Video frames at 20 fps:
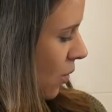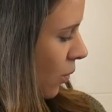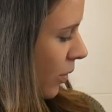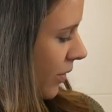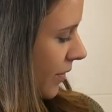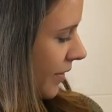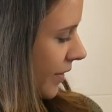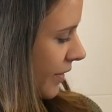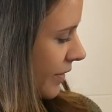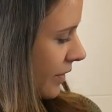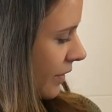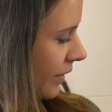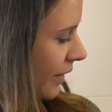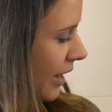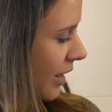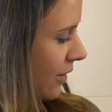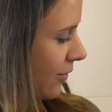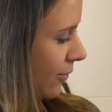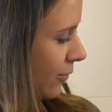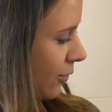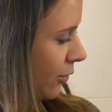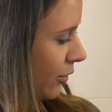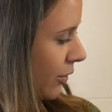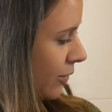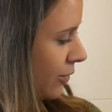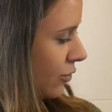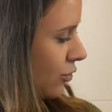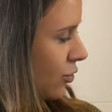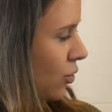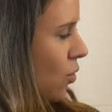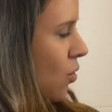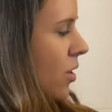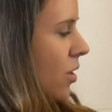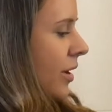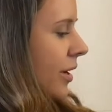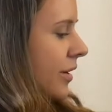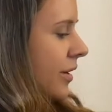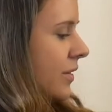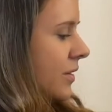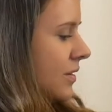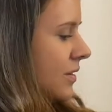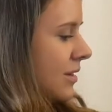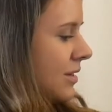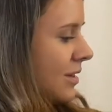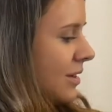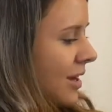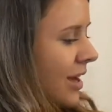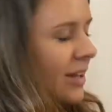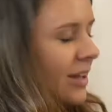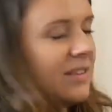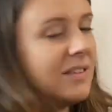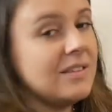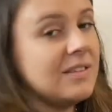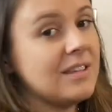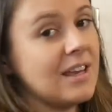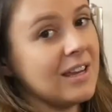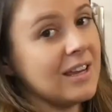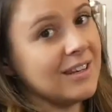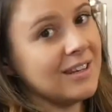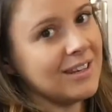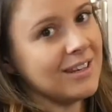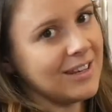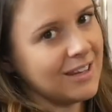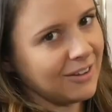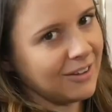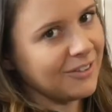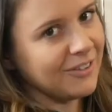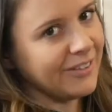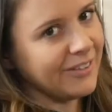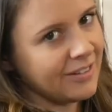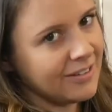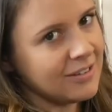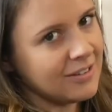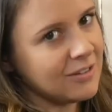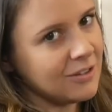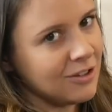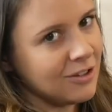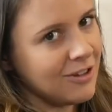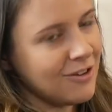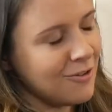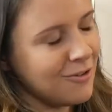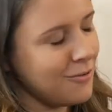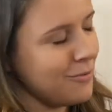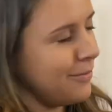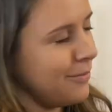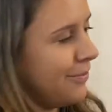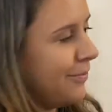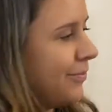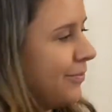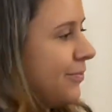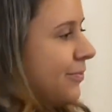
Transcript: with the sleigh full of toys and St. Nicholas too.